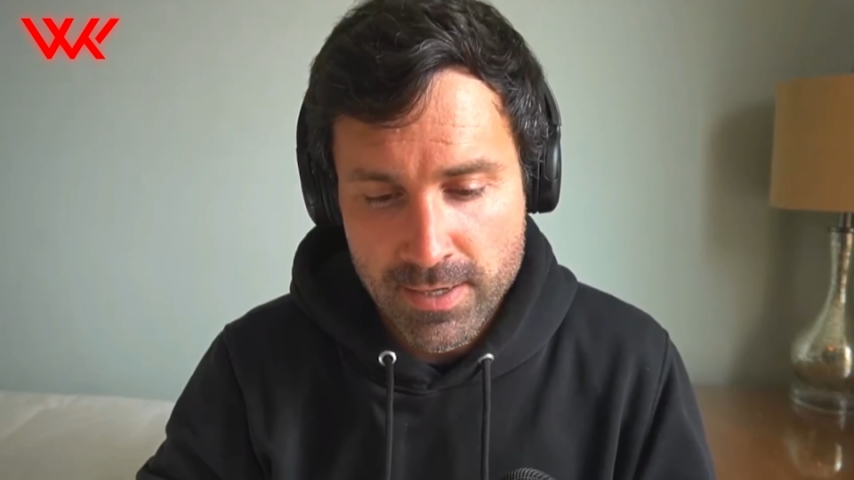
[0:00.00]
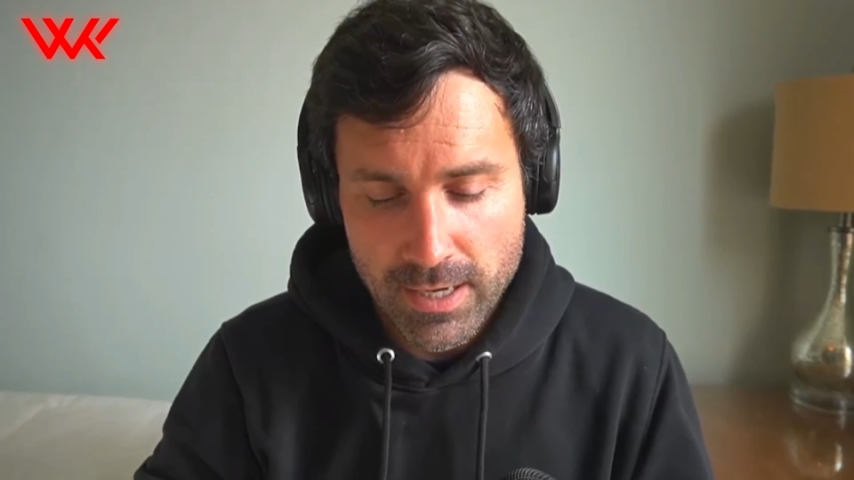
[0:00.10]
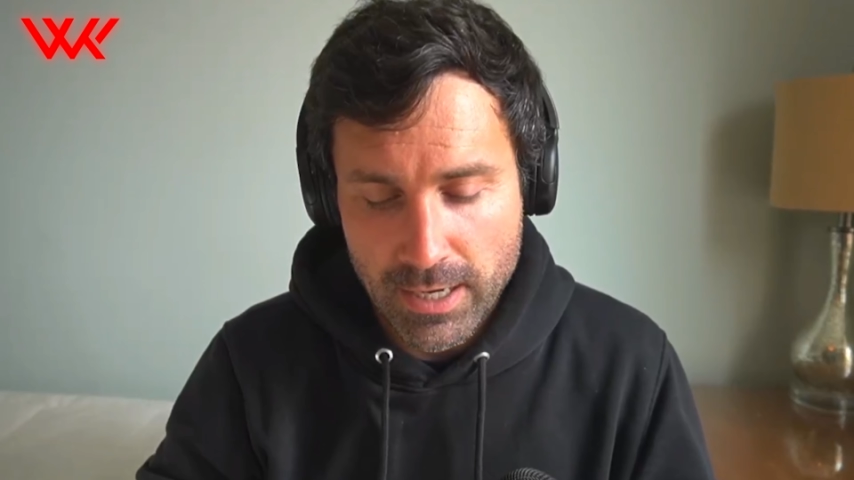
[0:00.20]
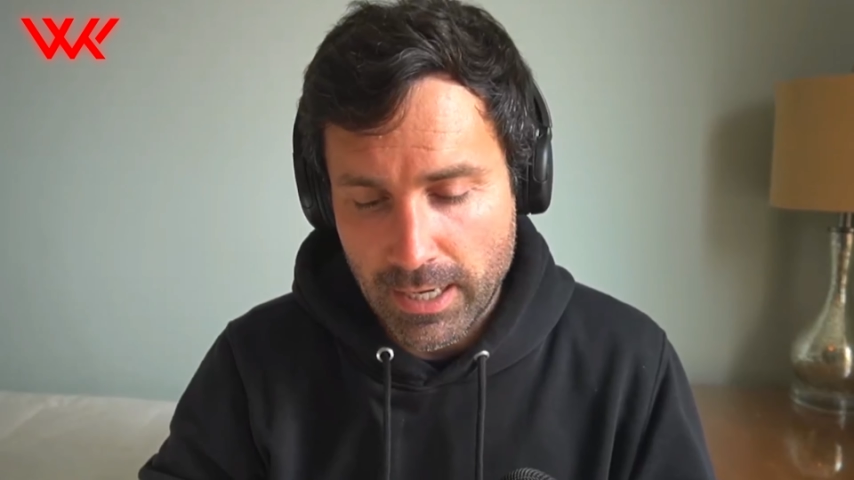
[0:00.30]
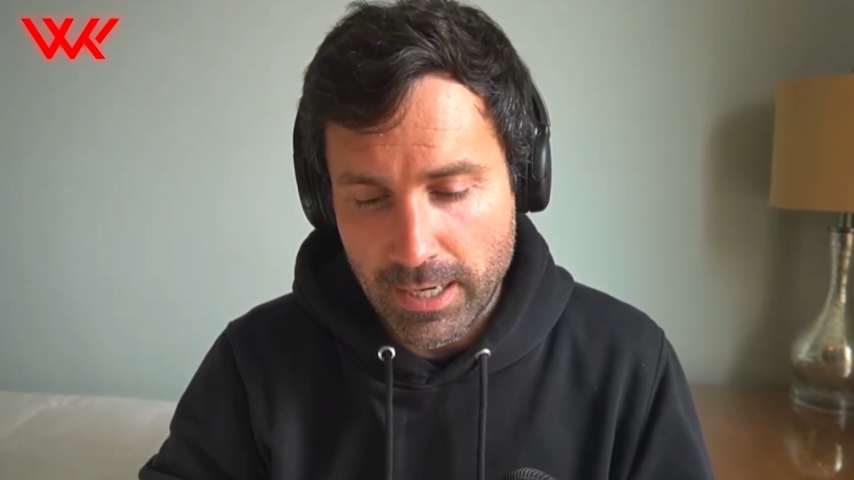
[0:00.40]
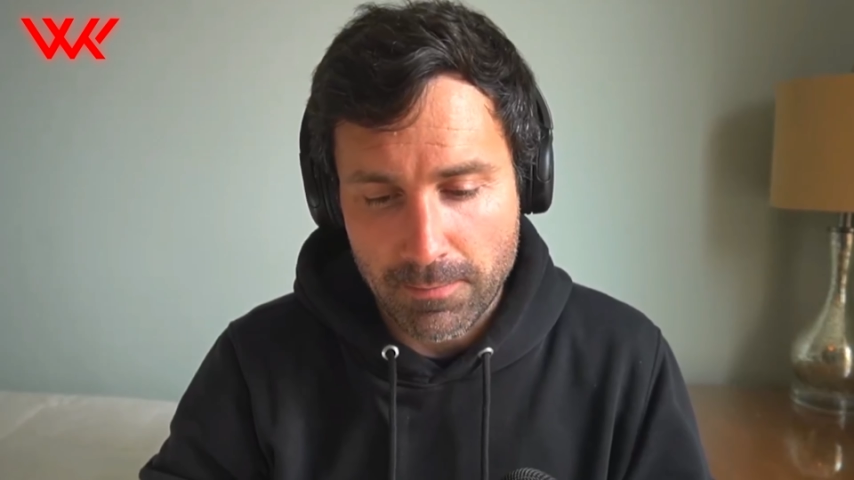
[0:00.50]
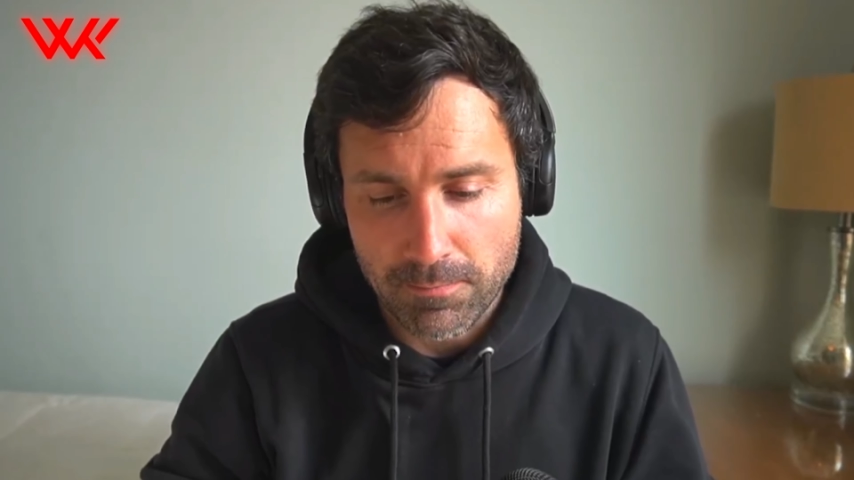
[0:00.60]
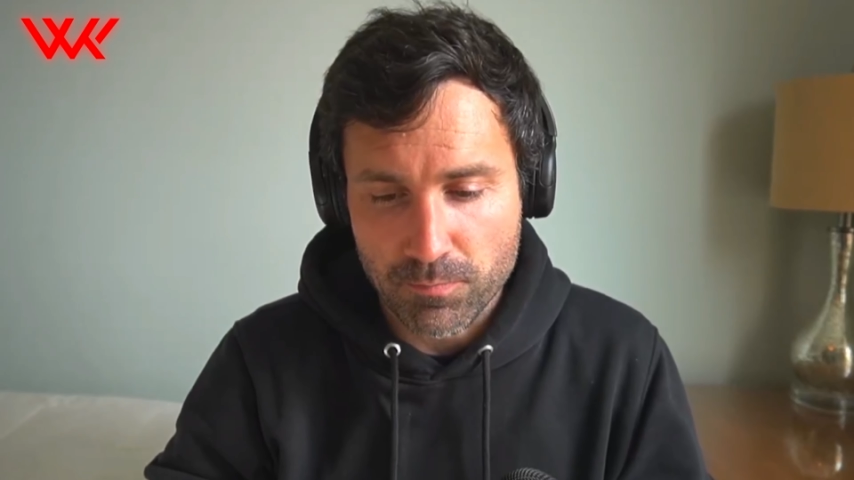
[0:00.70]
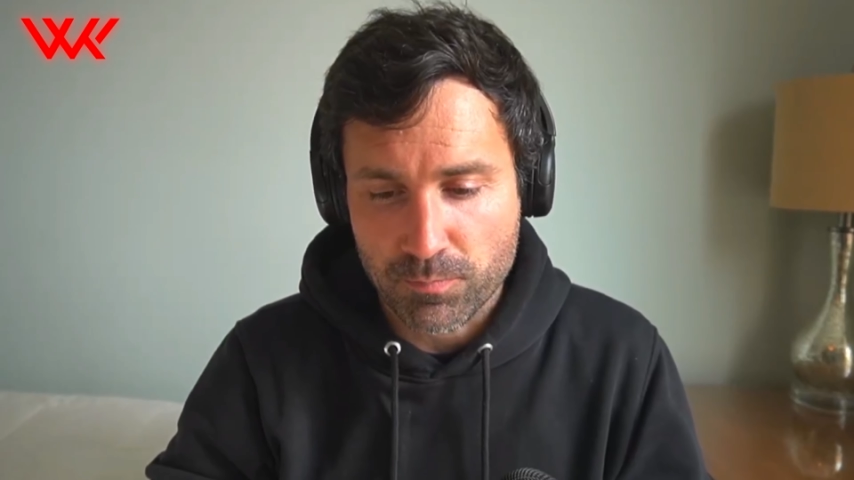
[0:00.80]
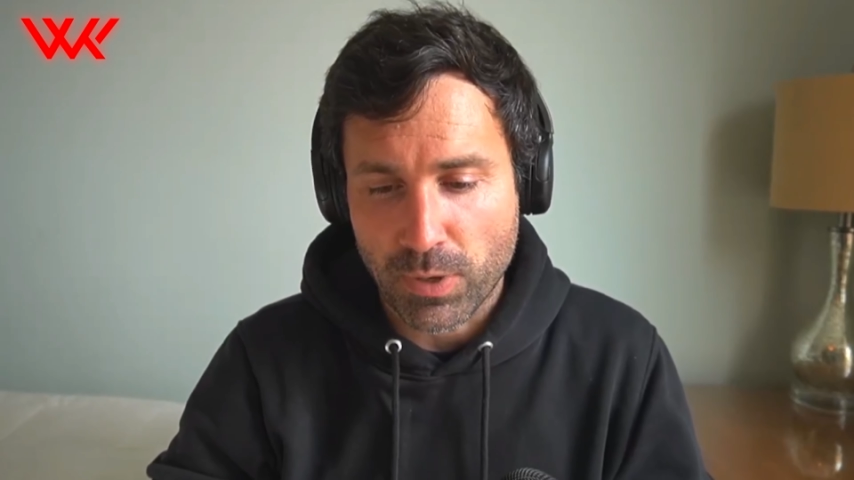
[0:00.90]

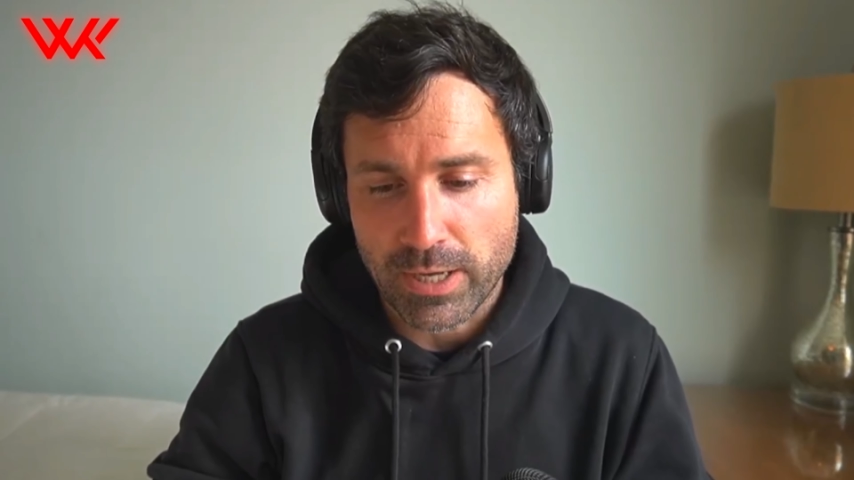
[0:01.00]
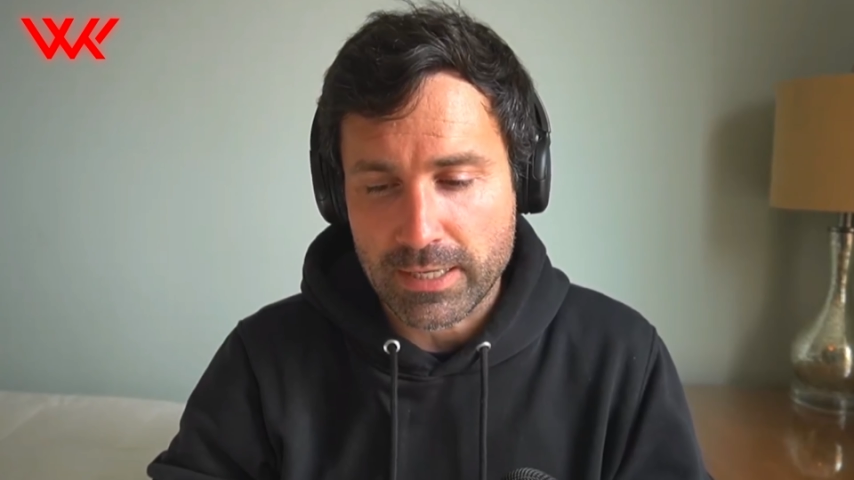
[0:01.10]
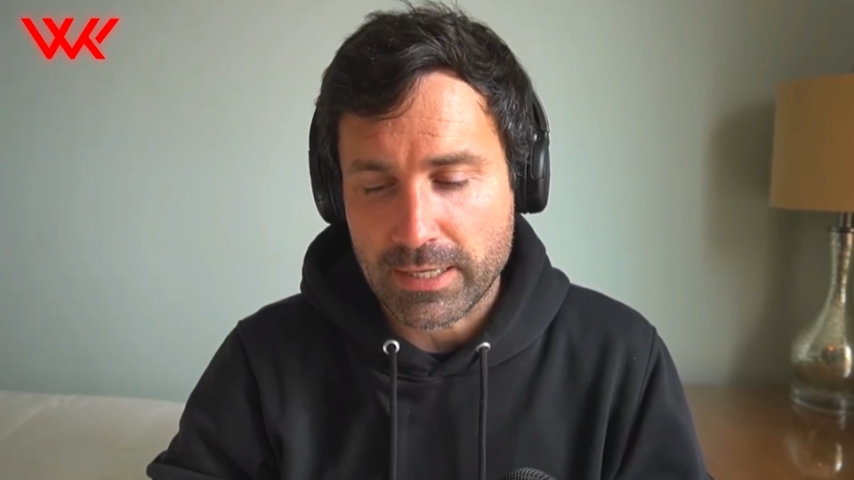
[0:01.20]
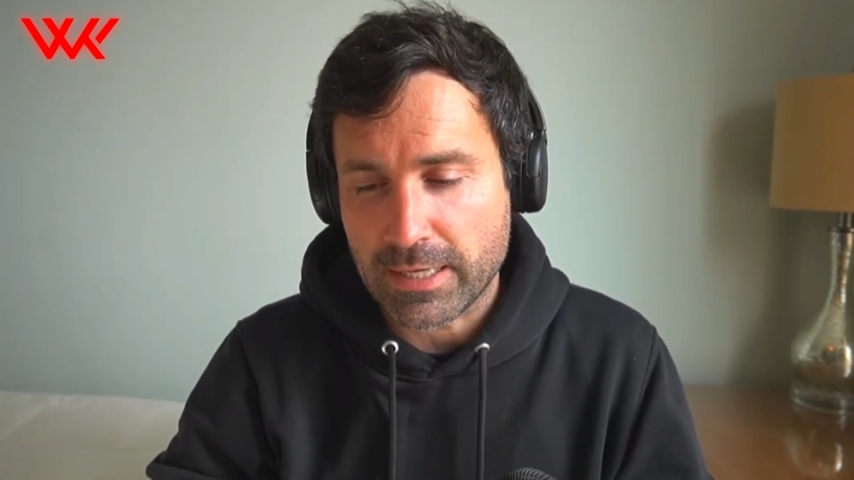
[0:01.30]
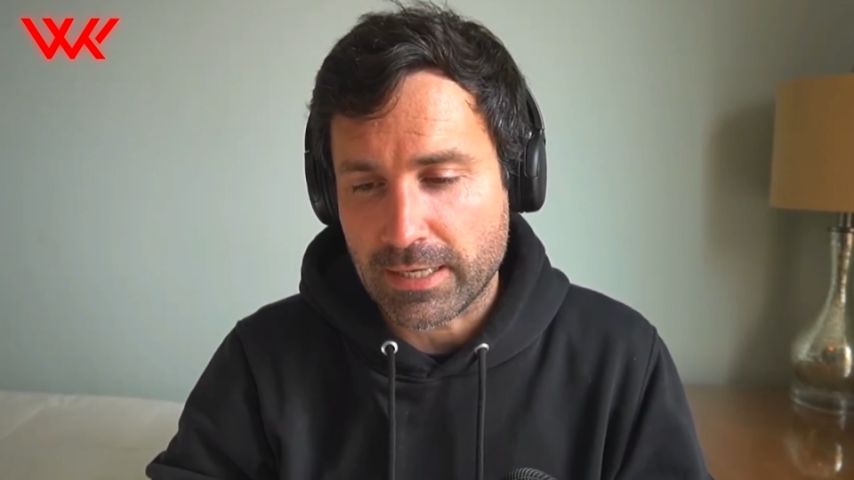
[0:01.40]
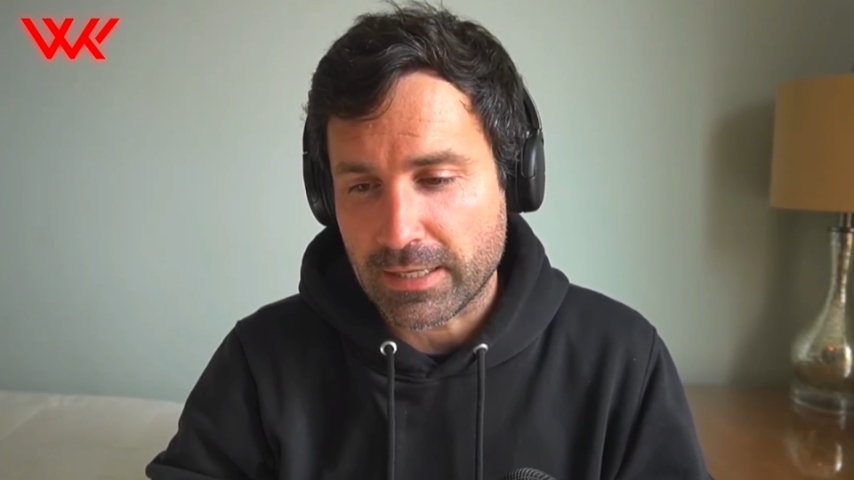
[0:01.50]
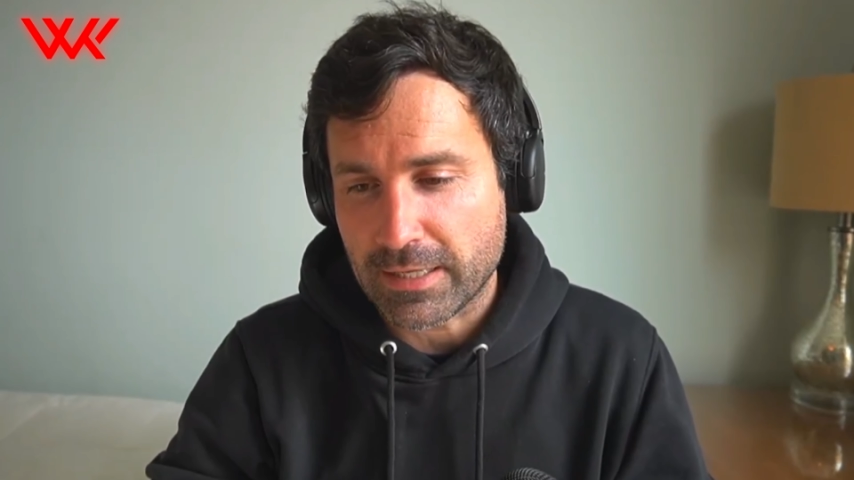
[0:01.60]
But it